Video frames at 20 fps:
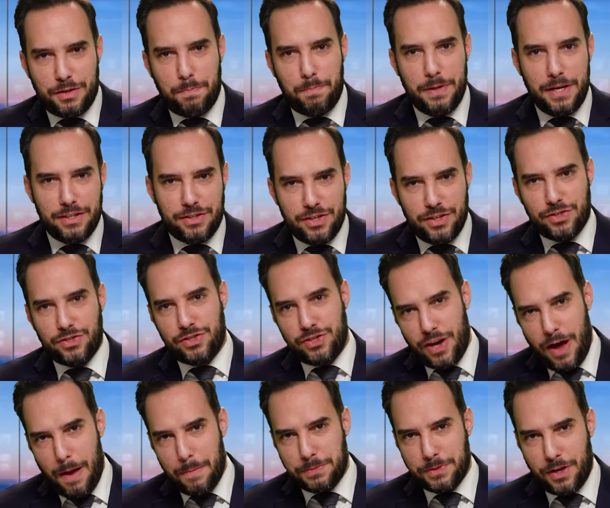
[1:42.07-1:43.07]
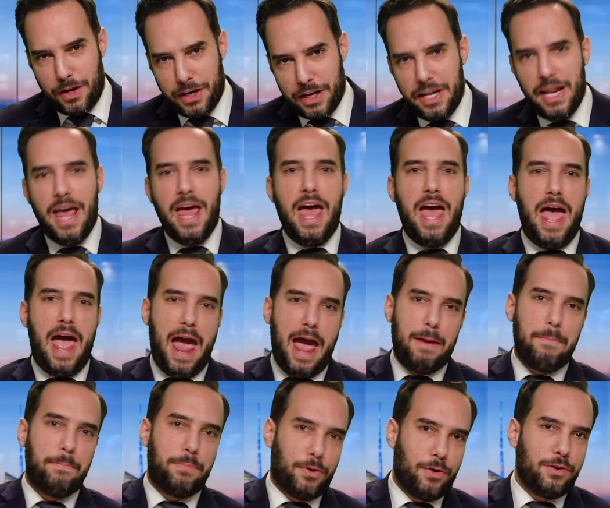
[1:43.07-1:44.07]
to pieces, stomps on it,
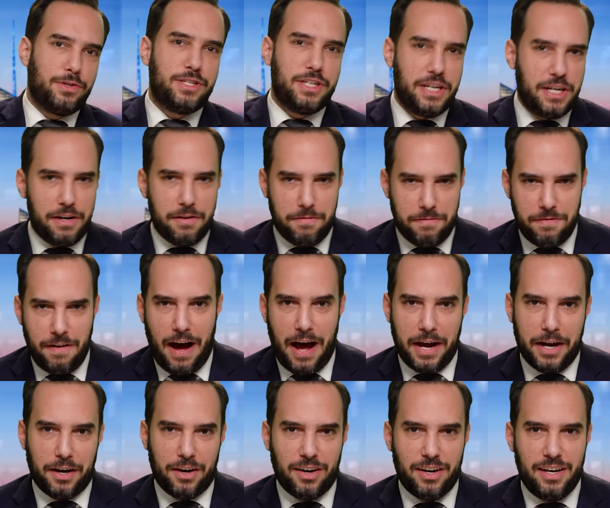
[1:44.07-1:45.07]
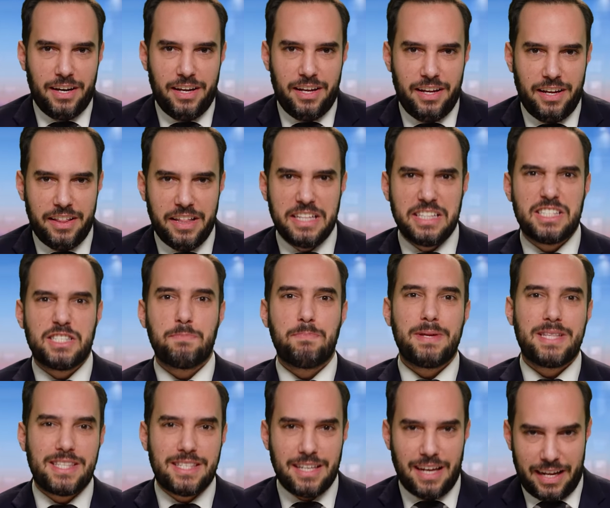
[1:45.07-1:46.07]
and burns it in a fire, and then
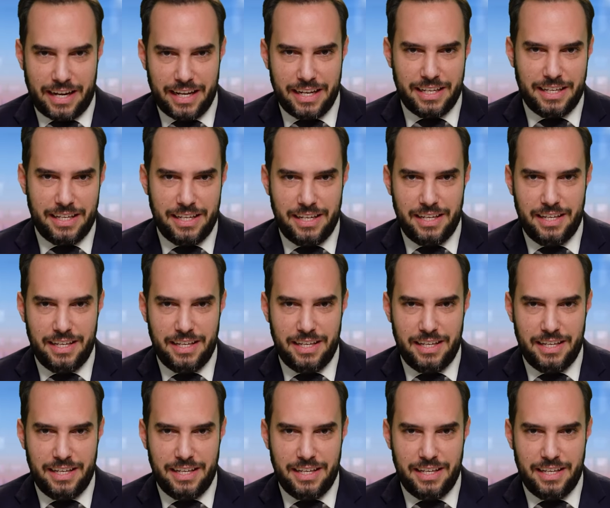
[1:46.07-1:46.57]
spits on it.